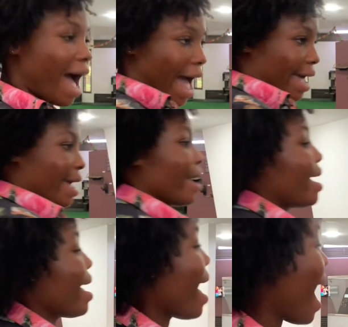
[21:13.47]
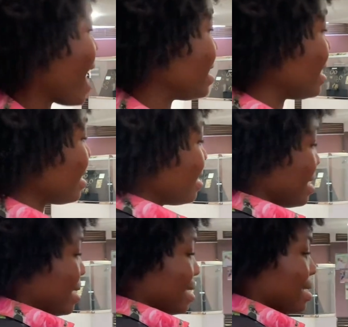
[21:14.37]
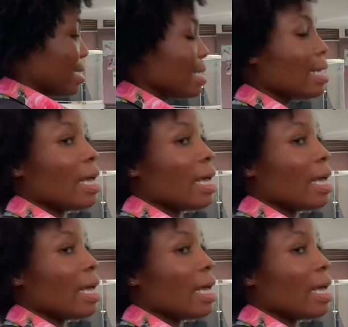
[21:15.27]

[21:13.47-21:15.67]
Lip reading: I take this